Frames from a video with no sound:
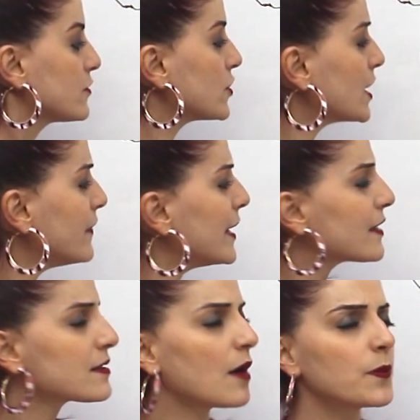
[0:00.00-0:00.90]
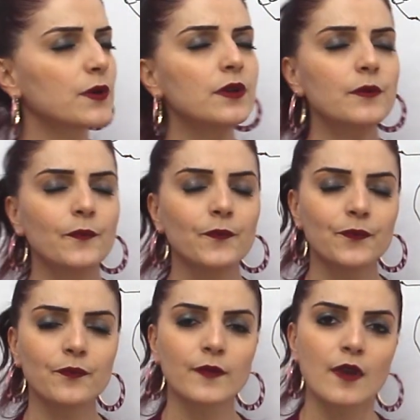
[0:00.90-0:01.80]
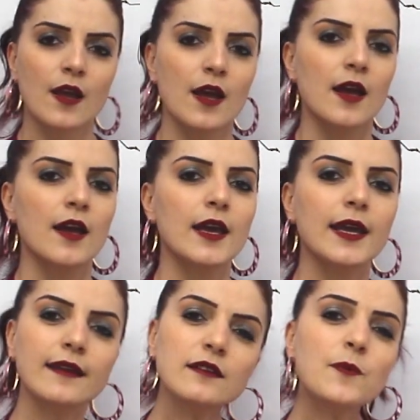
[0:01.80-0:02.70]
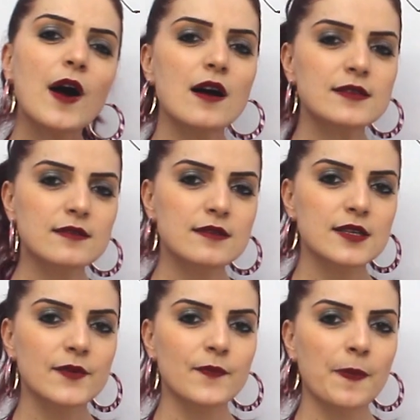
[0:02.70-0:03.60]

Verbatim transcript: To give an example, in the past,